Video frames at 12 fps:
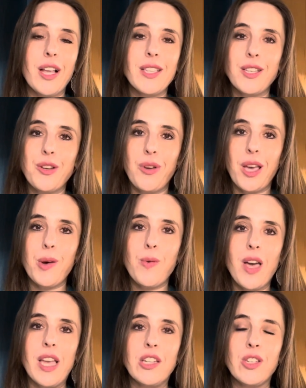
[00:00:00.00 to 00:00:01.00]
It's a great
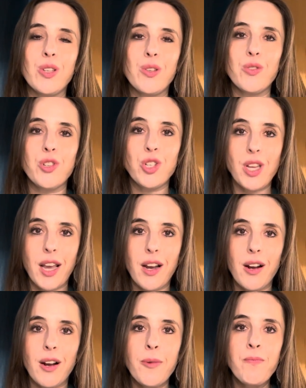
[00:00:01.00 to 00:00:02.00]
way to
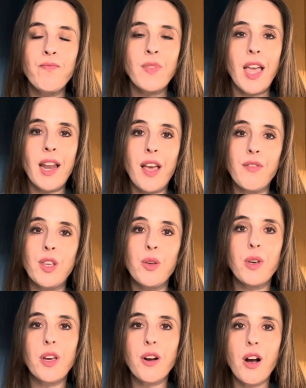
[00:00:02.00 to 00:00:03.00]
share and have you
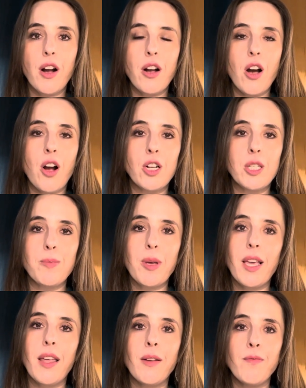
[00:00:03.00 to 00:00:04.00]
hear our hearts, but
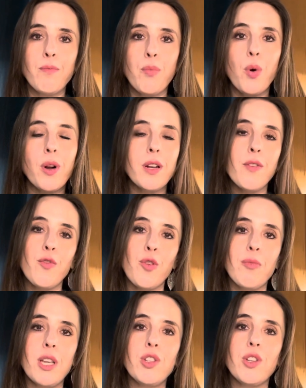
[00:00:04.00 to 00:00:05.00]
get important
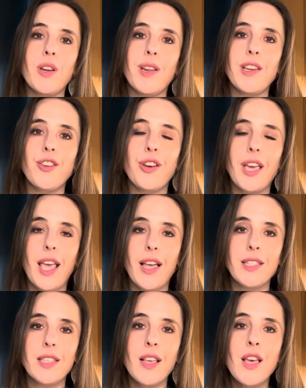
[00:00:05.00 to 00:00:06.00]
information in your
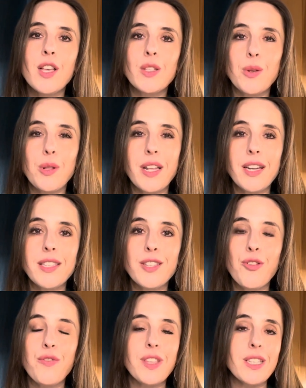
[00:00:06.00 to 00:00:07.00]
hands. So let us
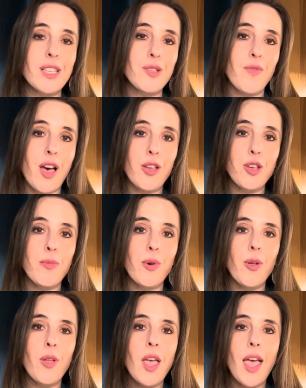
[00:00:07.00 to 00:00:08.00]
know if this is
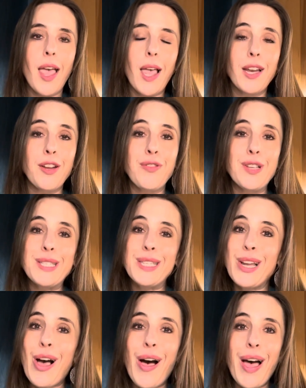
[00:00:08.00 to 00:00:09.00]
valuable. And if it's
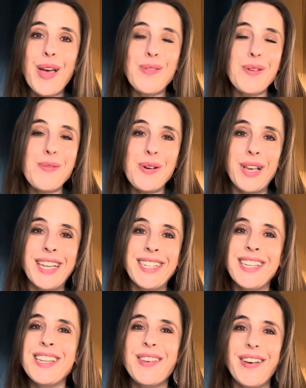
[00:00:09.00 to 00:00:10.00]
not, we won't
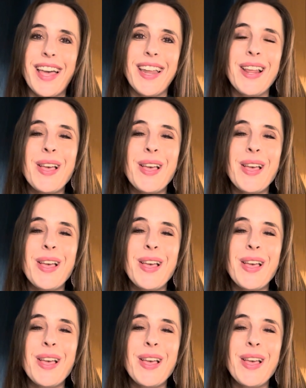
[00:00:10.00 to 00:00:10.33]
continue it.